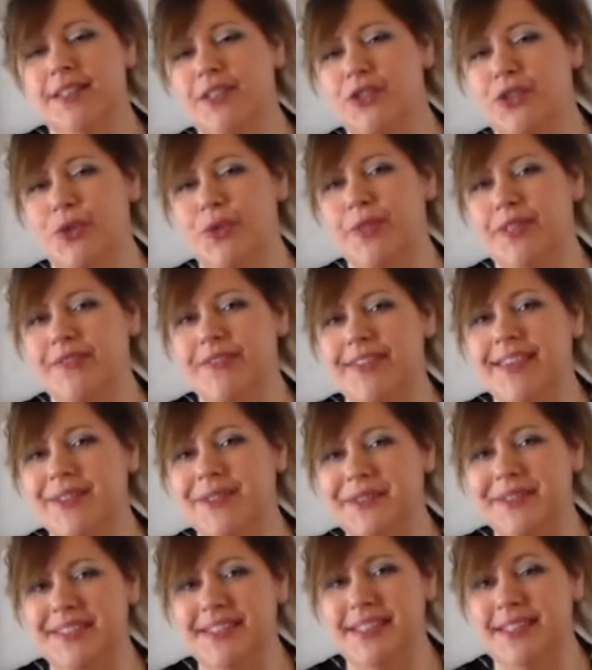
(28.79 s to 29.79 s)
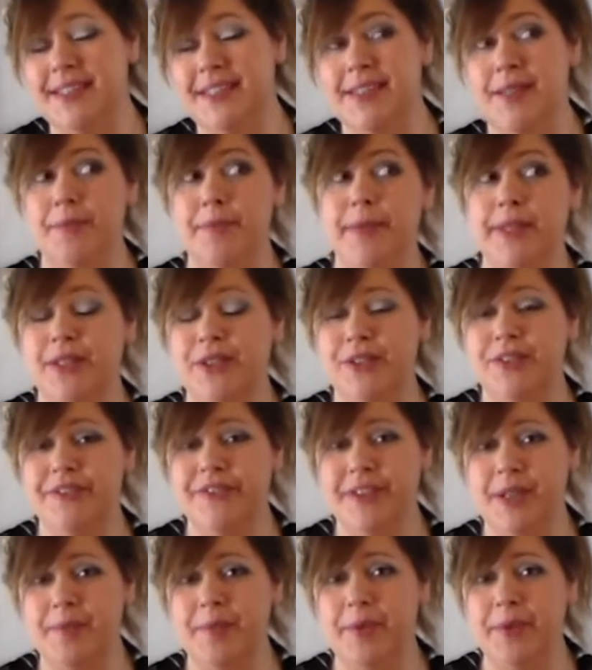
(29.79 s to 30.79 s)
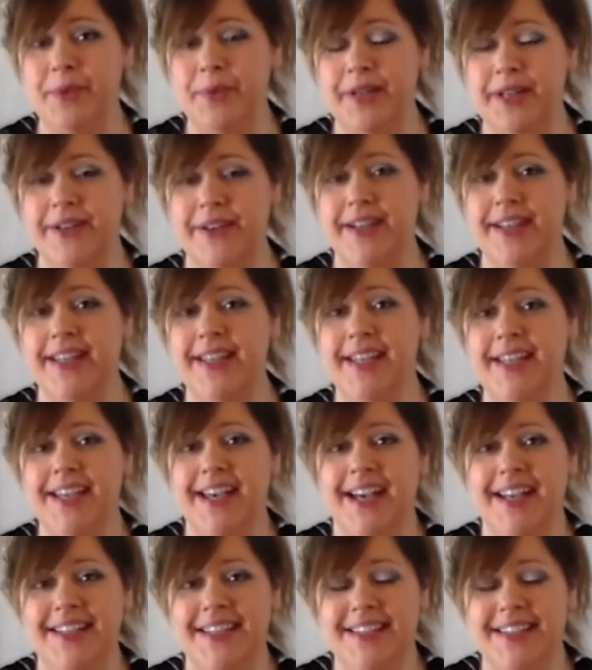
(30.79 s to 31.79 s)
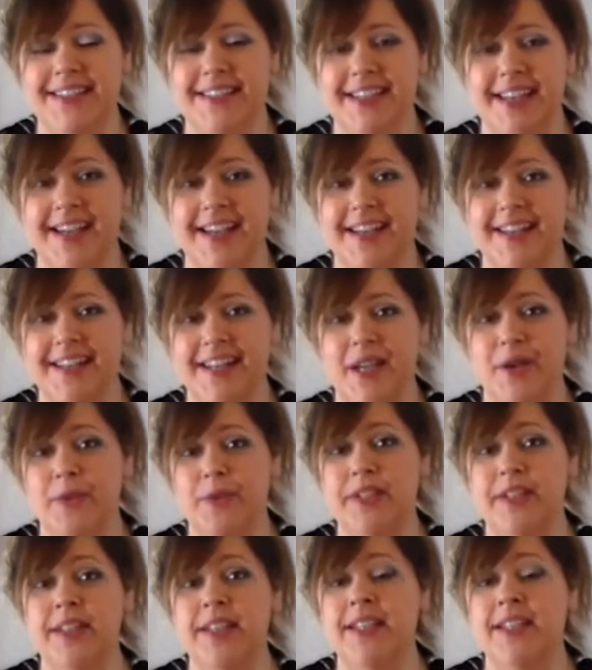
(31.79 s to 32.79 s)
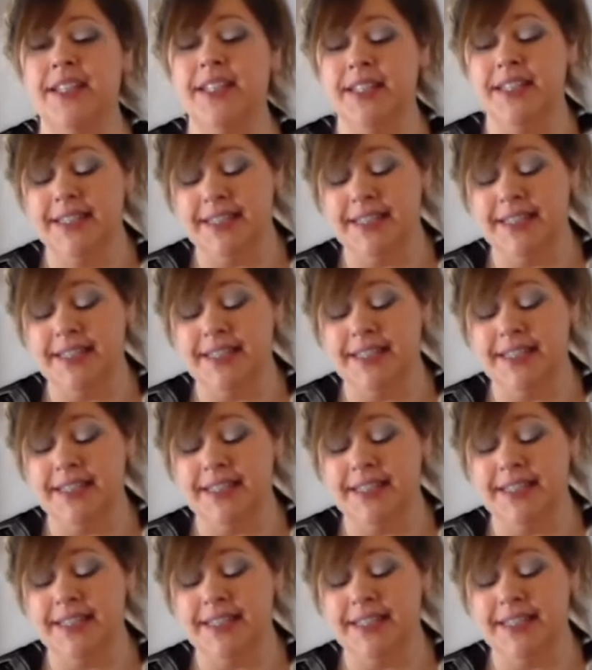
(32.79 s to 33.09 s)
So even though it's the middle of February, I decided I would